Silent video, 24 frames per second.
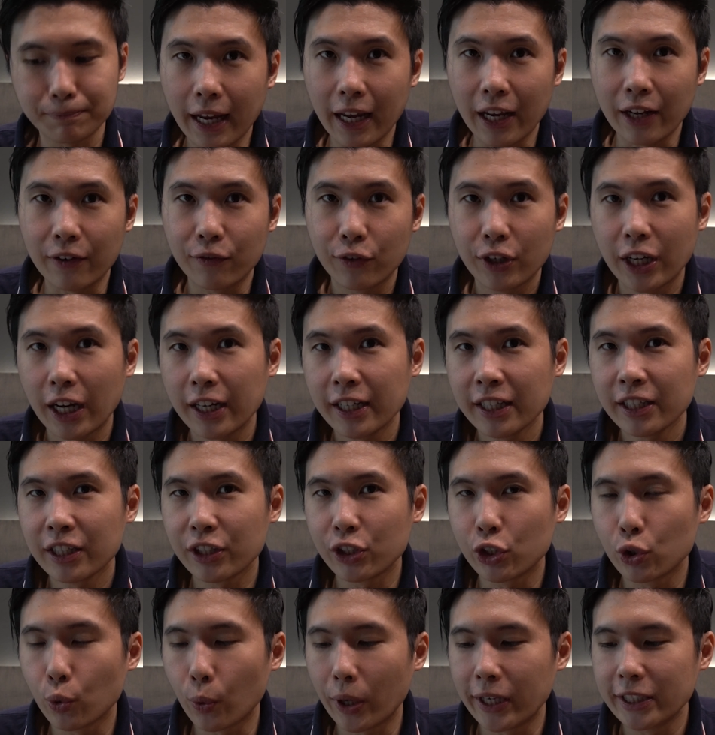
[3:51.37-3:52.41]
And regarding the
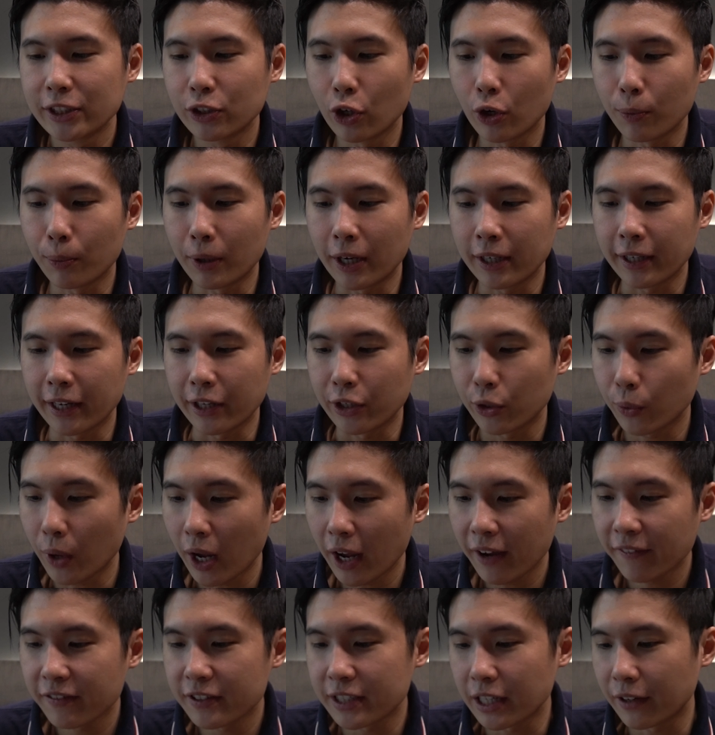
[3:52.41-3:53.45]
US stock market, you
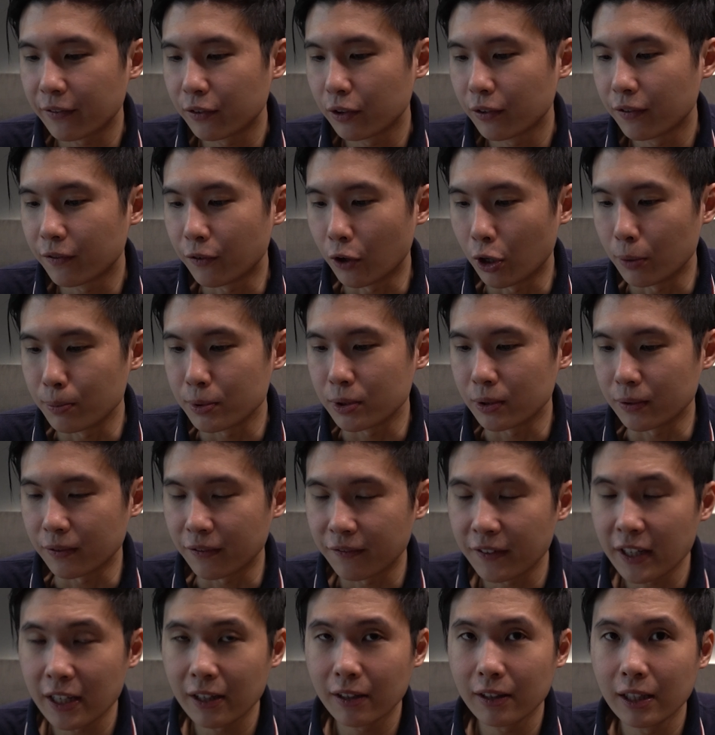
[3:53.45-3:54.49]
have several forms to
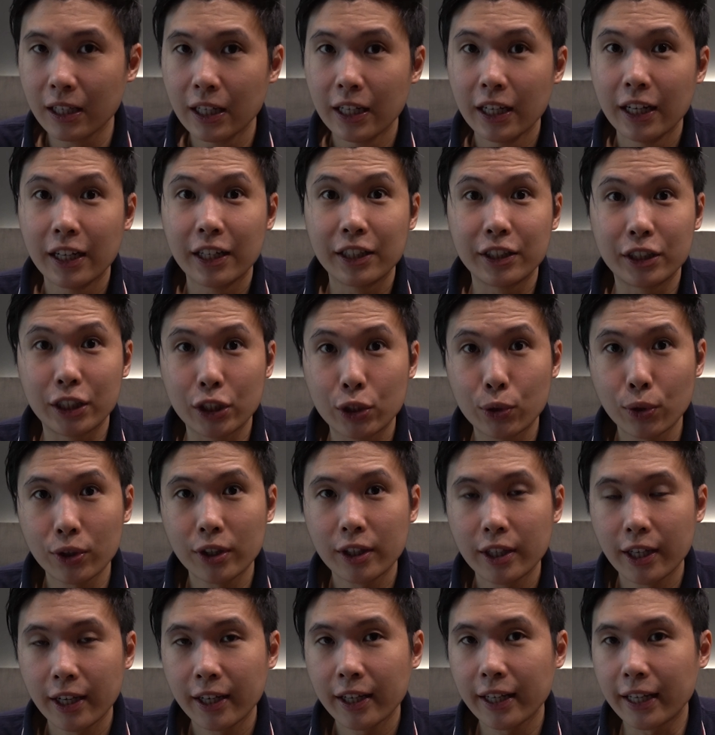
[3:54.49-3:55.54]
fill. The good
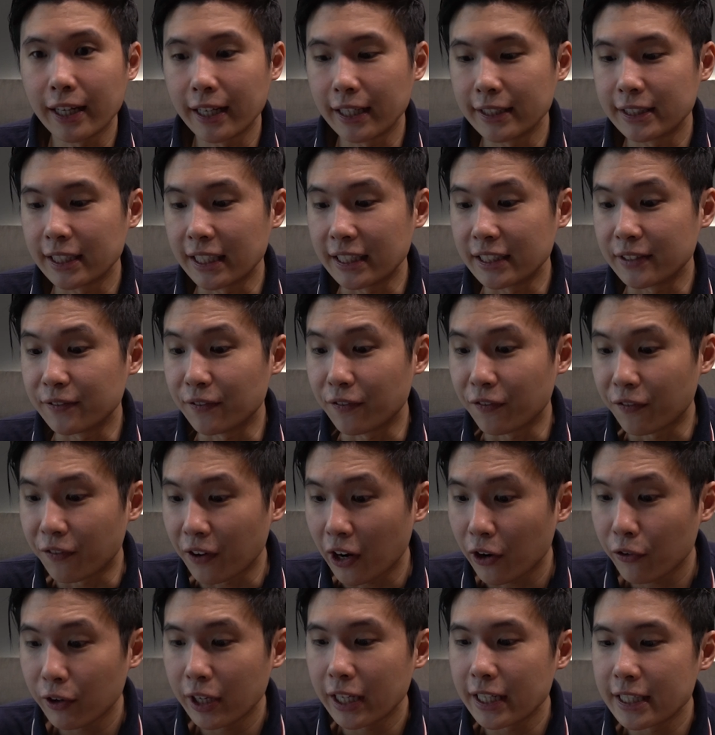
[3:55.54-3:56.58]
thing is it's
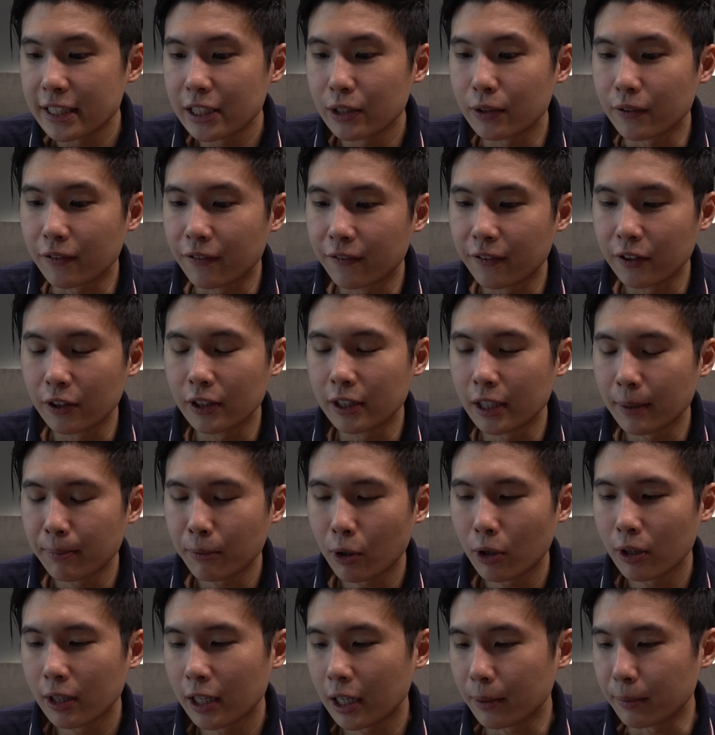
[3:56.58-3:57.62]
very easy to fill them
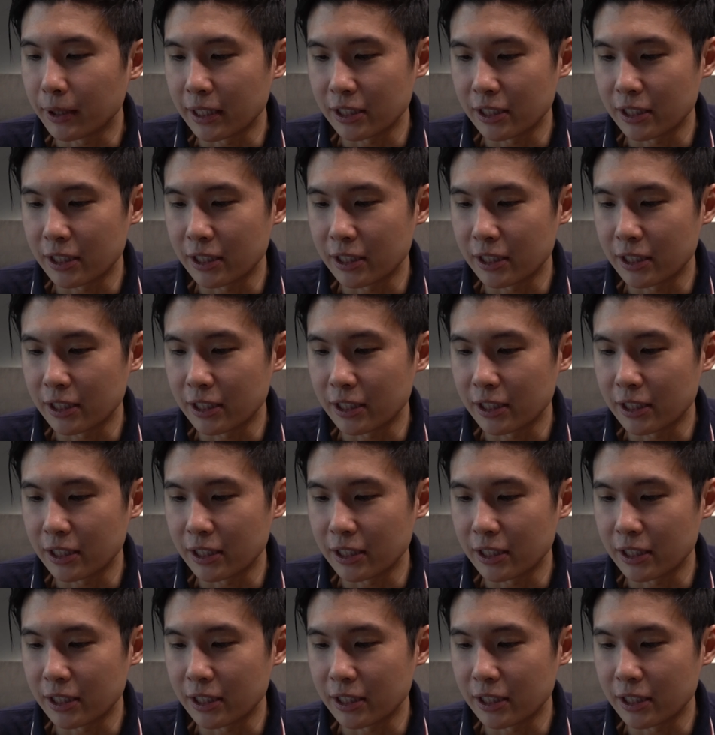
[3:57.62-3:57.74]
all up.